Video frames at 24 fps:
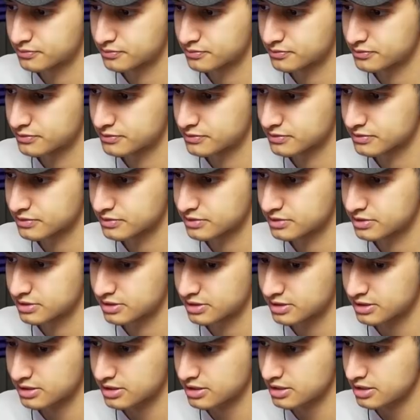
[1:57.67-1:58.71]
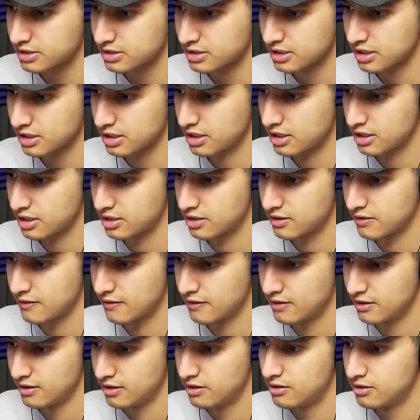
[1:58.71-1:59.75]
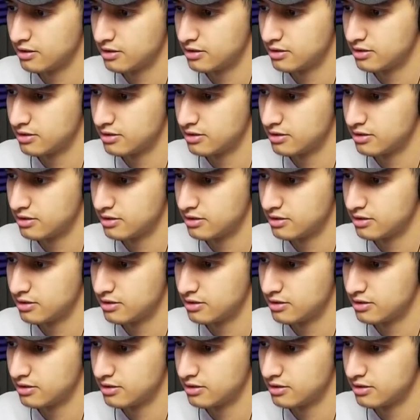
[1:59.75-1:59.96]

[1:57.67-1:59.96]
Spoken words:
(silence)